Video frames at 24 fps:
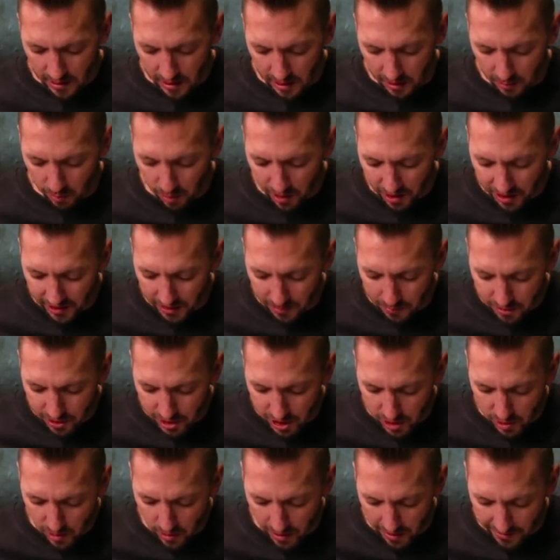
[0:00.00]
and with him
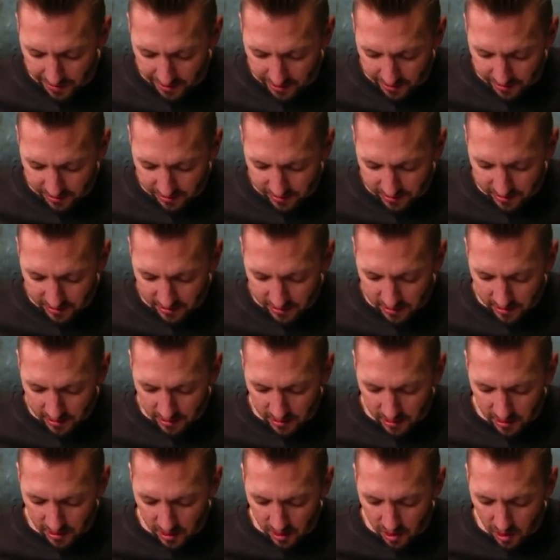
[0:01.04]
two others,
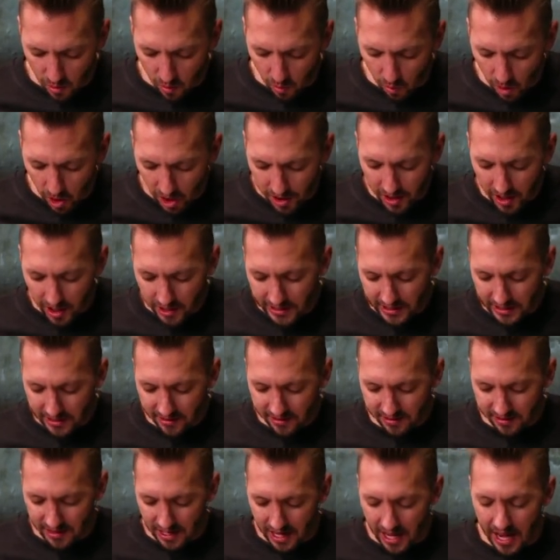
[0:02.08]
one on each
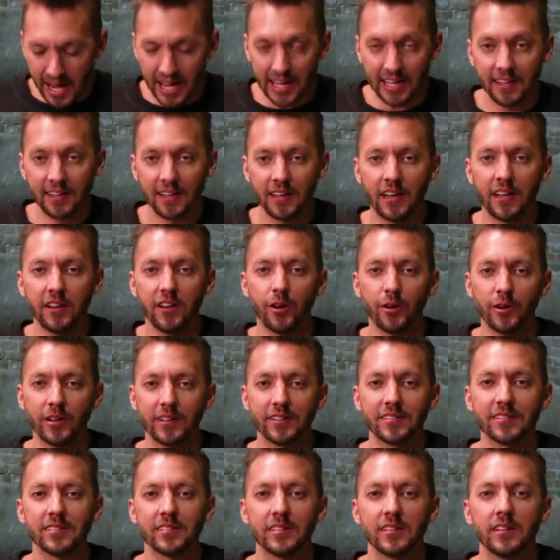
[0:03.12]
side. And
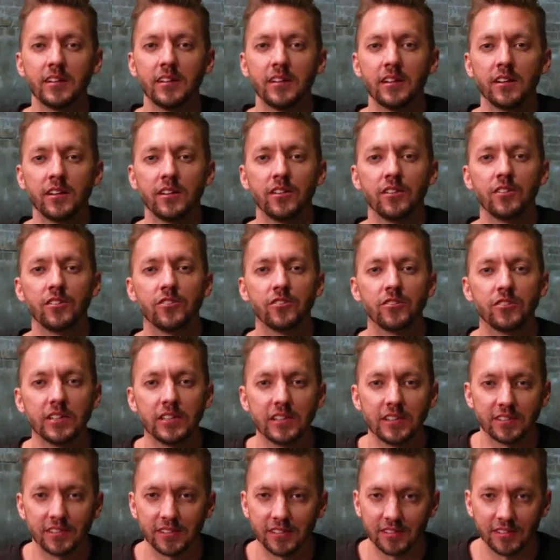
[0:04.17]
notice,
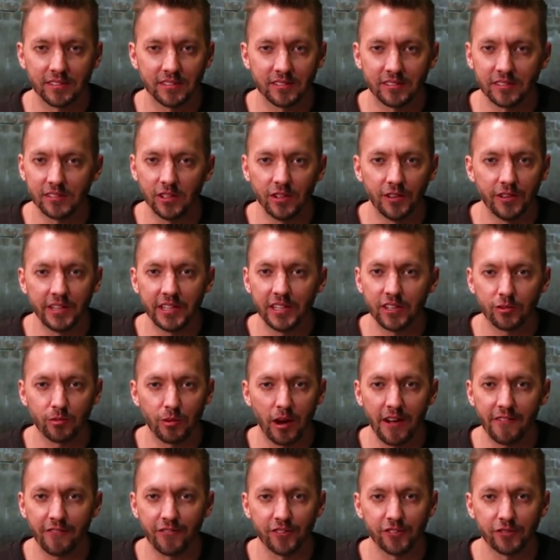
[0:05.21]
Jesus is still in his
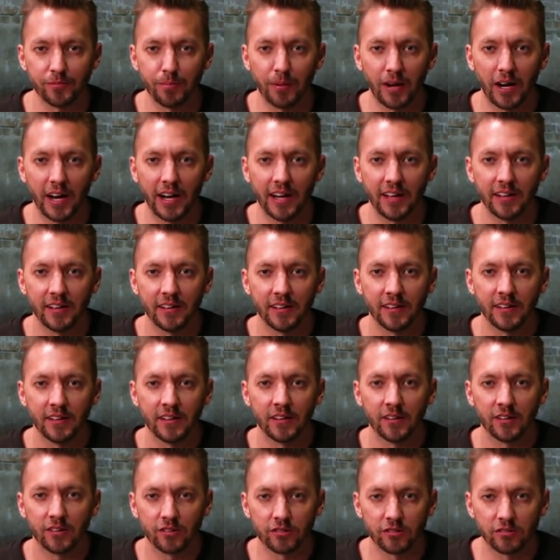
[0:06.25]
rightful spot,
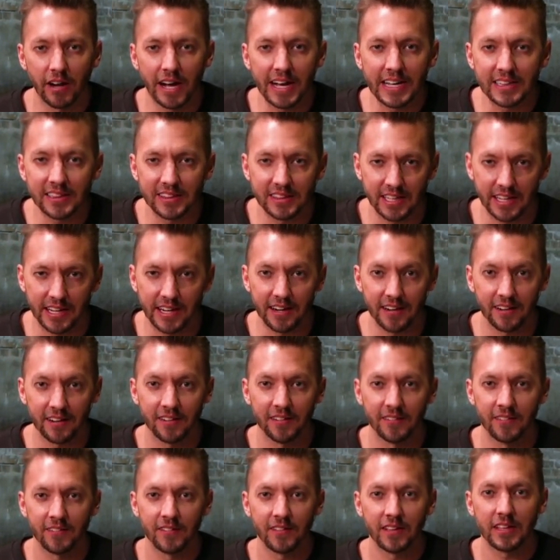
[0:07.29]
right there
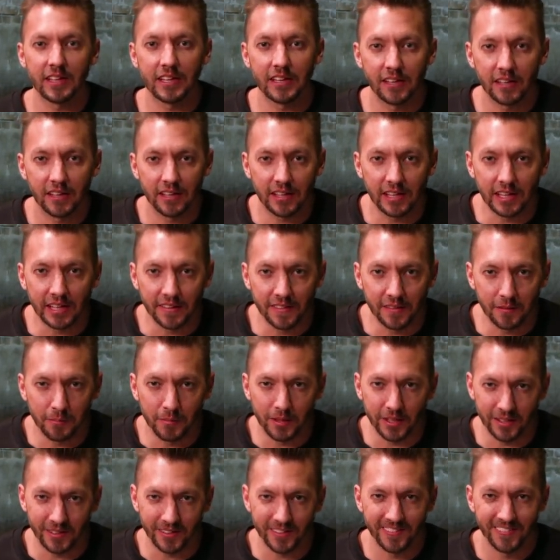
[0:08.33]
in the
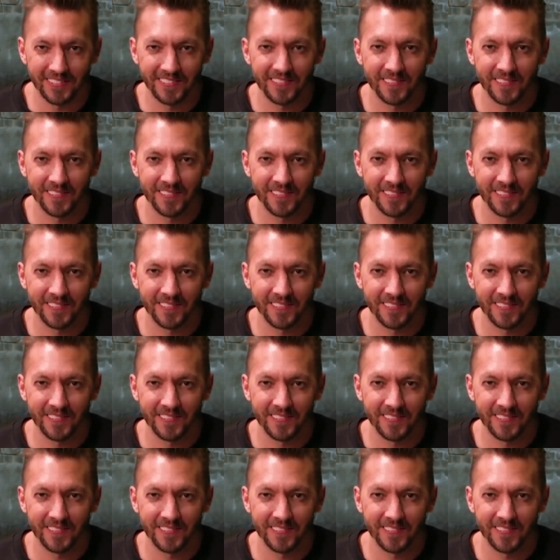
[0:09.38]
middle.